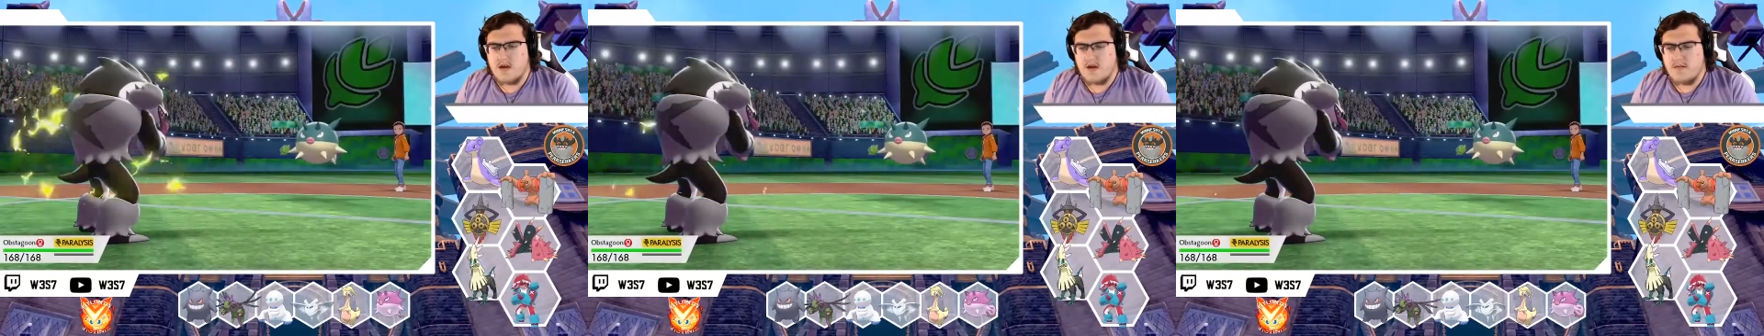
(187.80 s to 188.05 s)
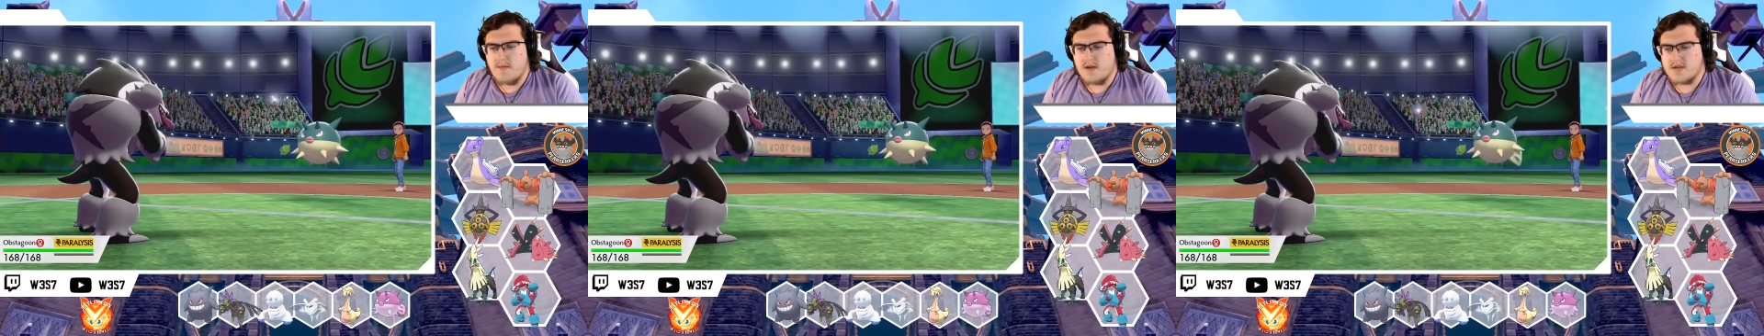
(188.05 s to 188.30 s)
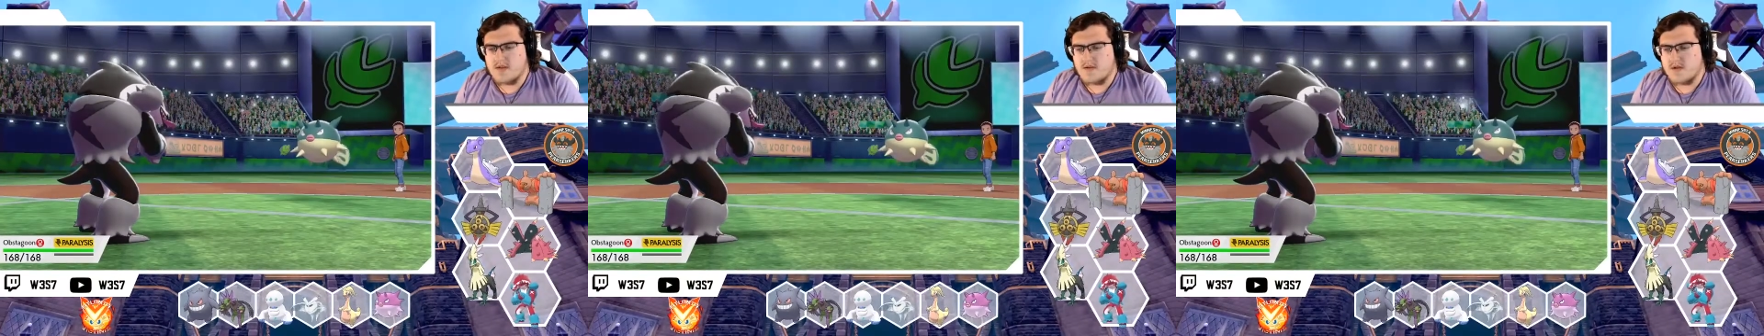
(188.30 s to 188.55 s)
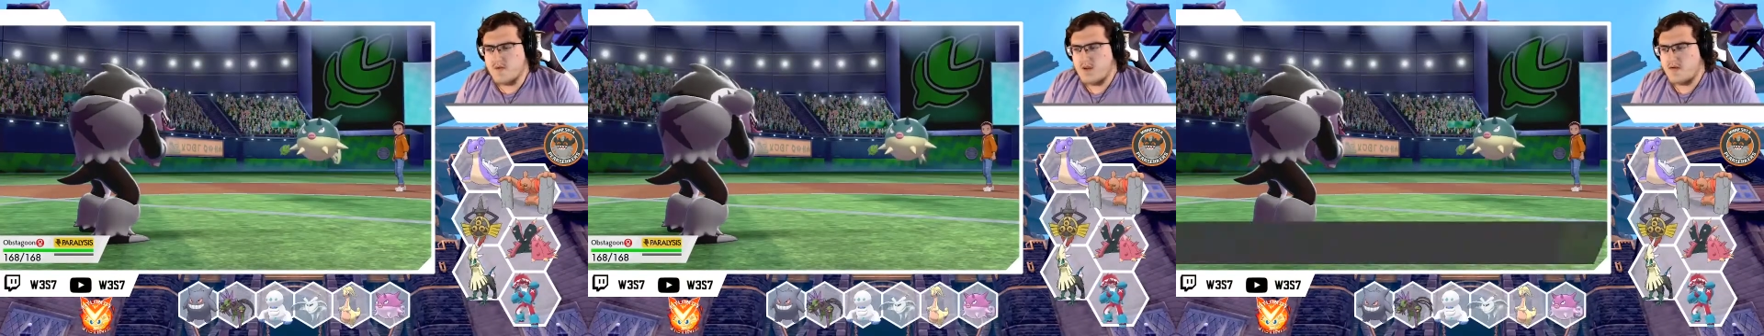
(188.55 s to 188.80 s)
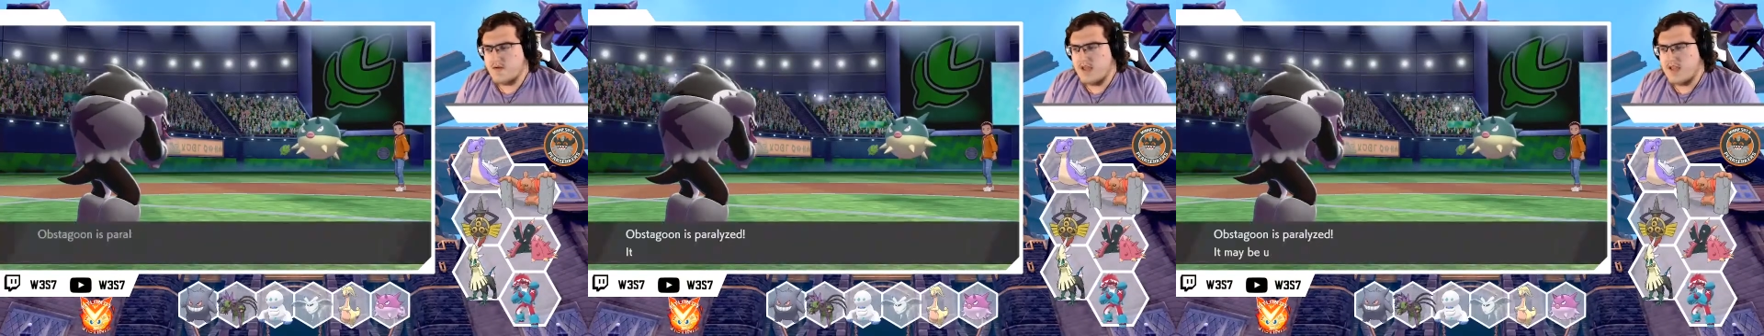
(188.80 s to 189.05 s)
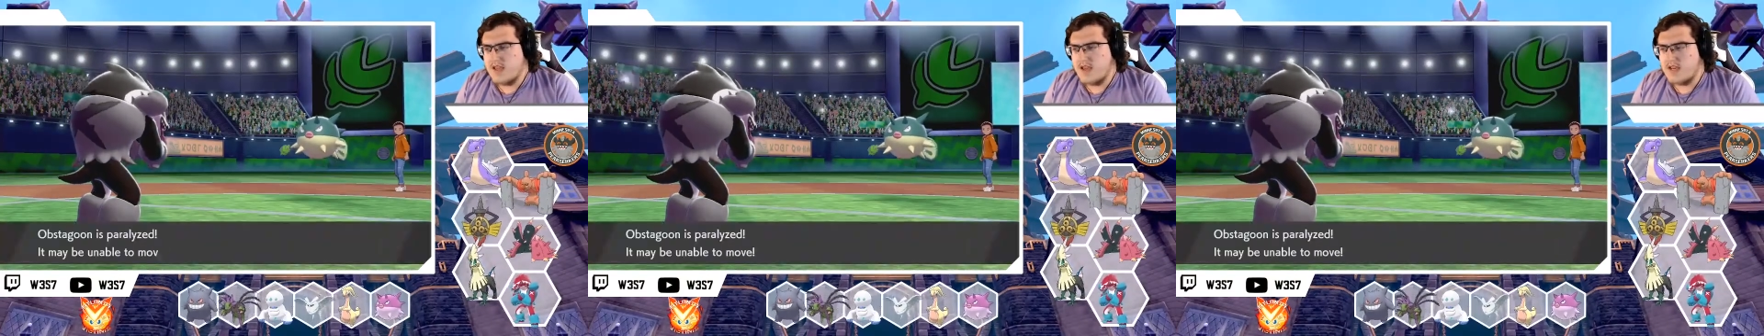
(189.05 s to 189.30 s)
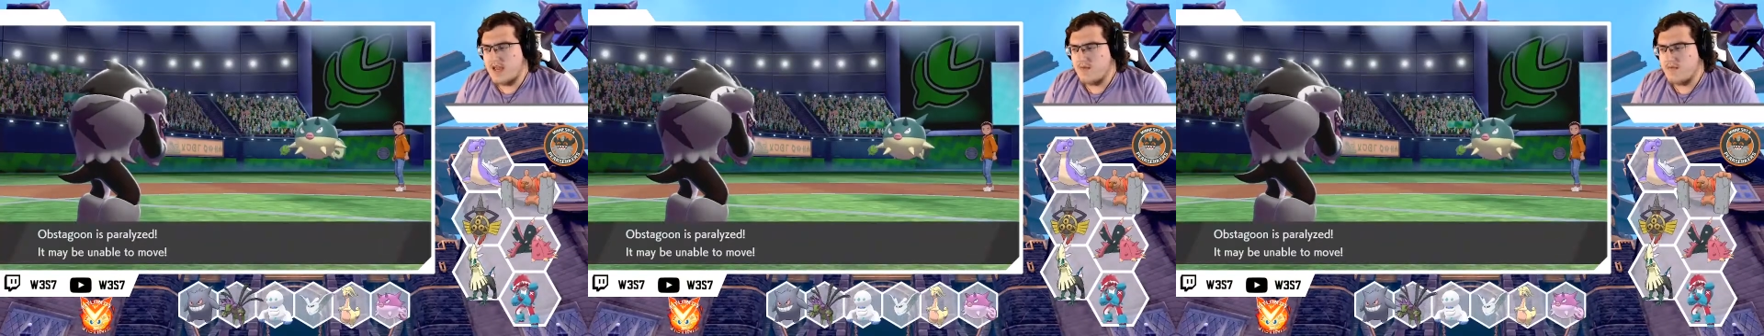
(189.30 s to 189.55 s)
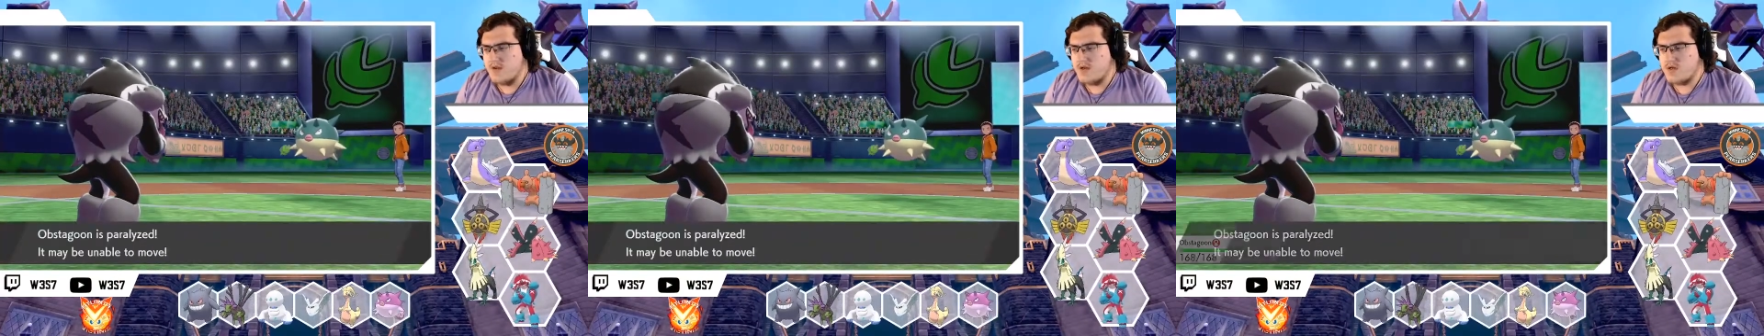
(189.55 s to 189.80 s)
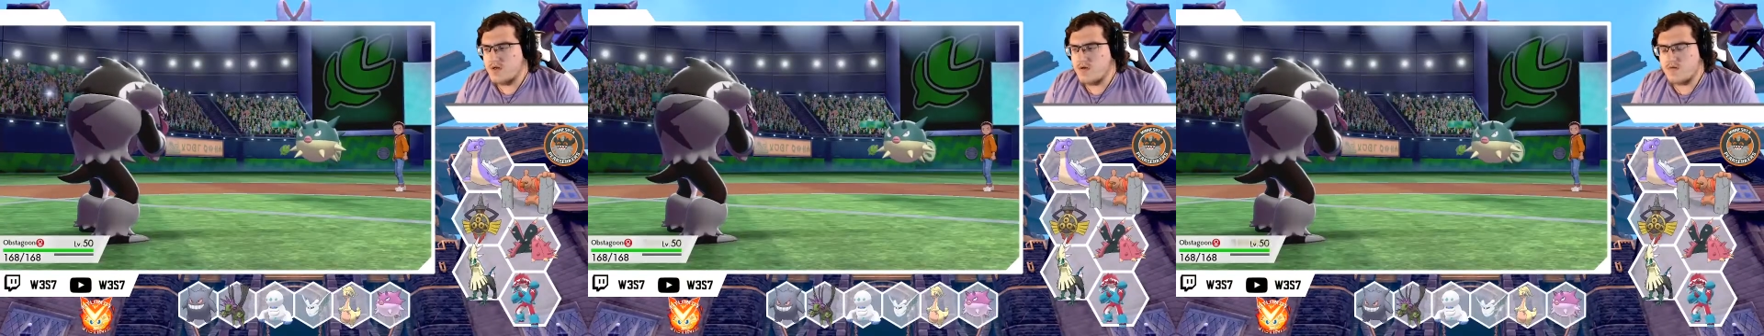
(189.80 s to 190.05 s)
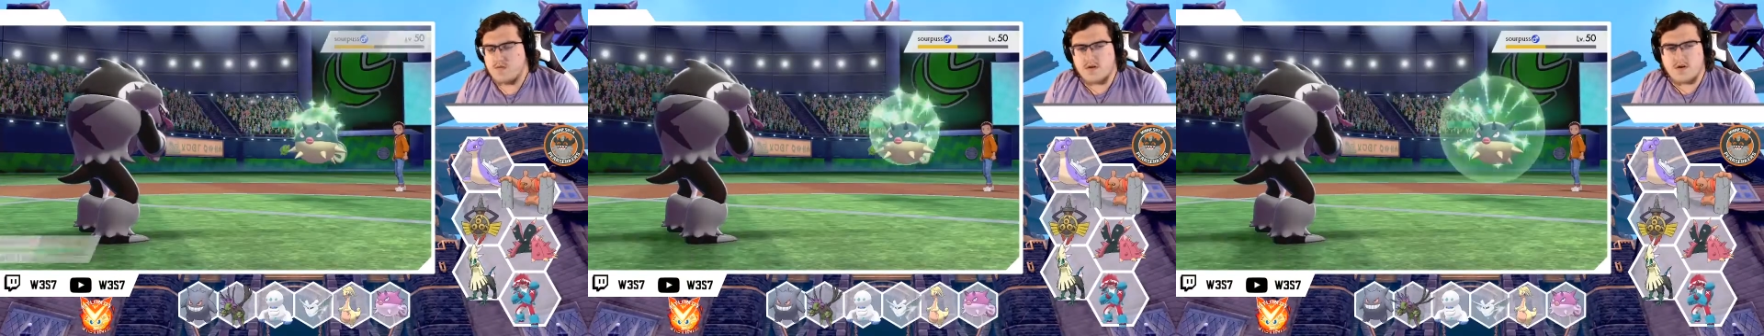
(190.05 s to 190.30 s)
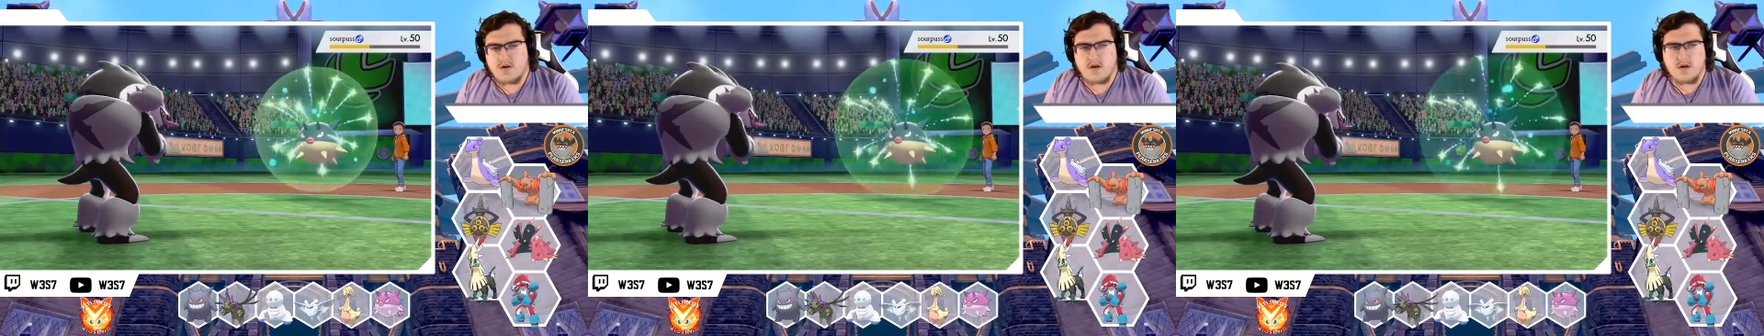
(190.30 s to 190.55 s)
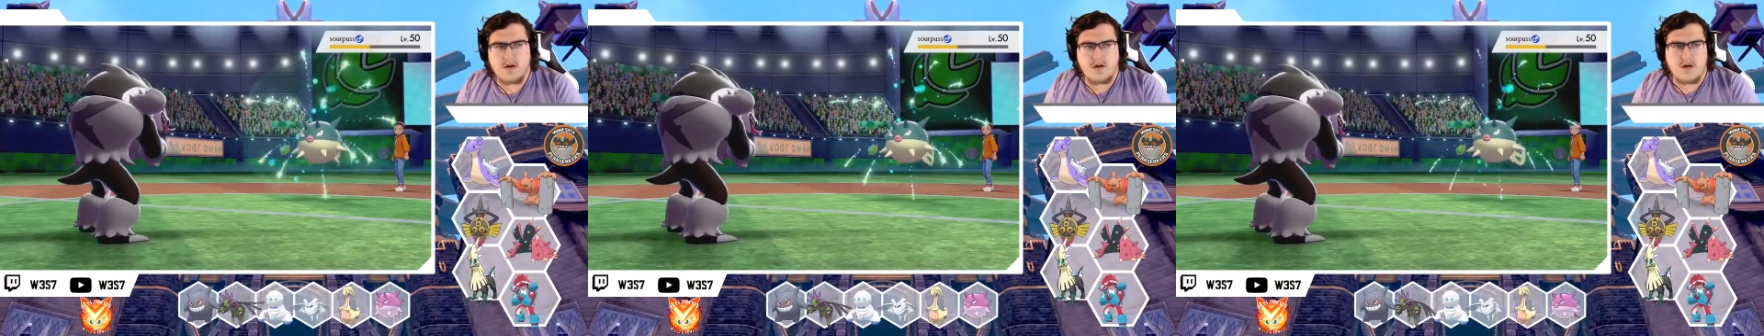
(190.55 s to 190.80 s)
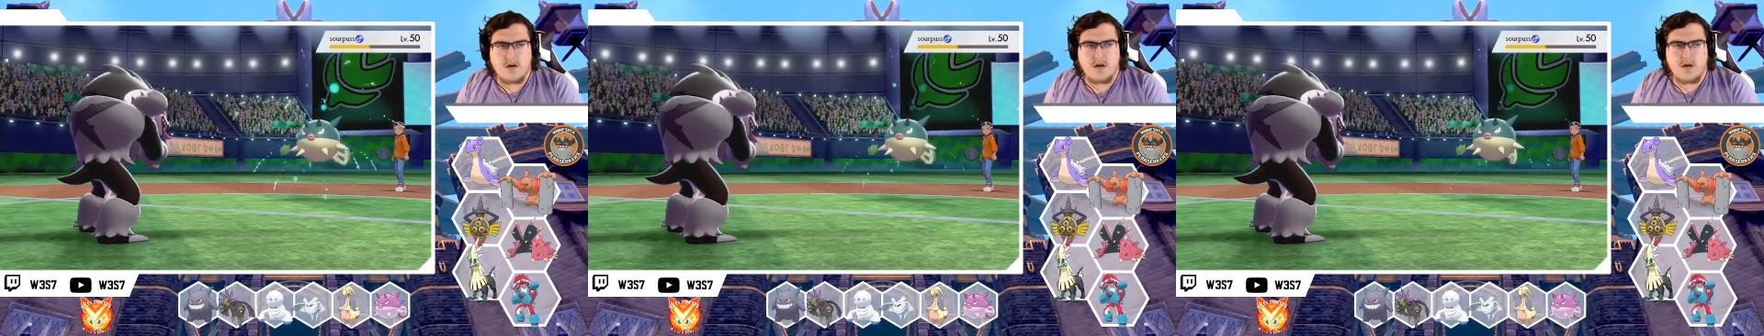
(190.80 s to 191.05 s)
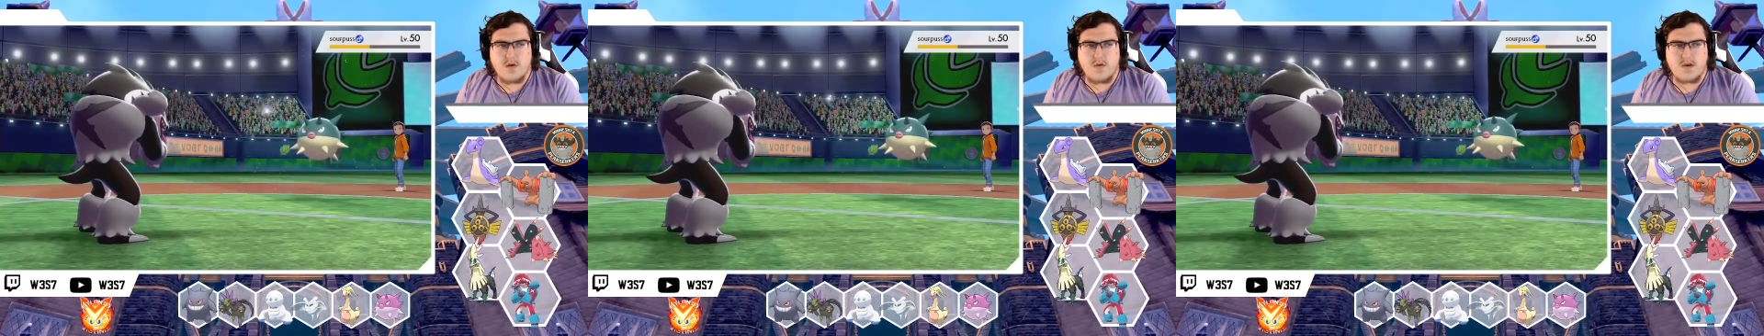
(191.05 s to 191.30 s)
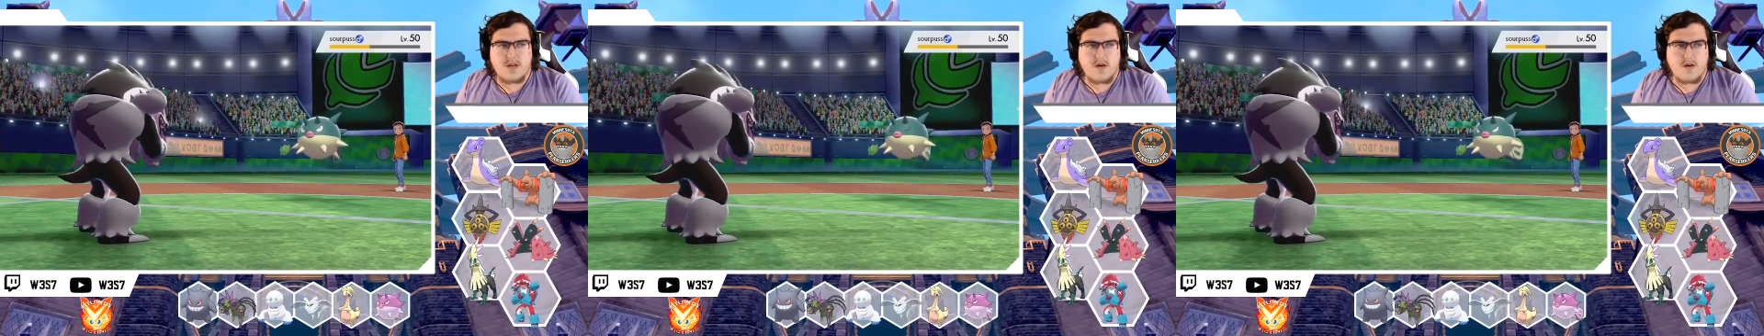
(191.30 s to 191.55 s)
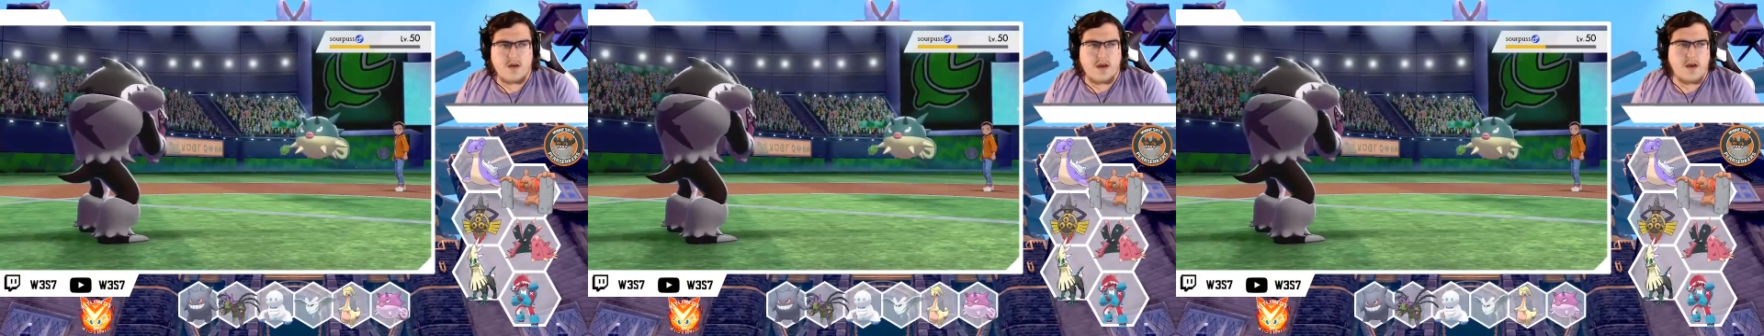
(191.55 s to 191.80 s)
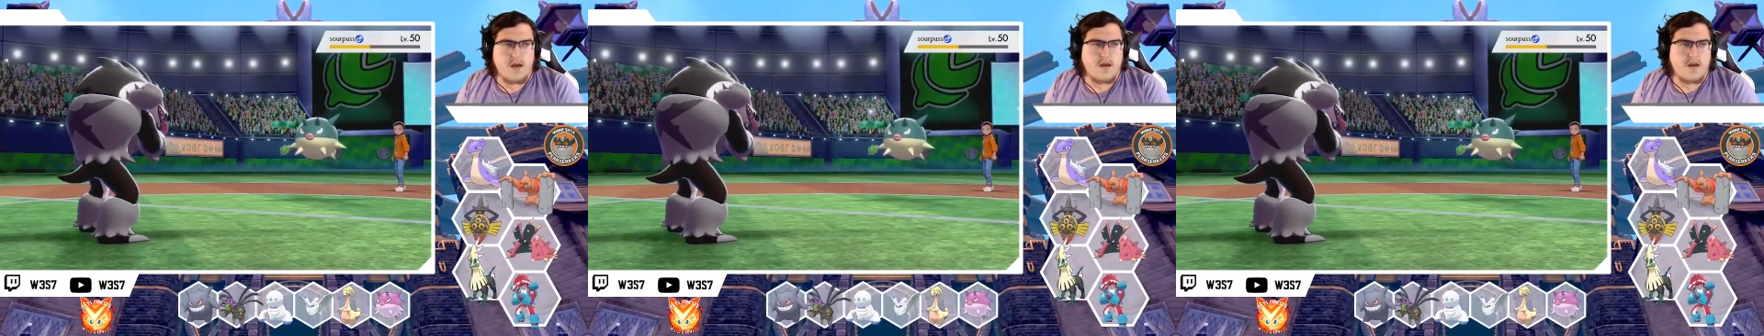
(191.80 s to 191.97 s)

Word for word: But as long as we don't take any damage, we're we're still okay.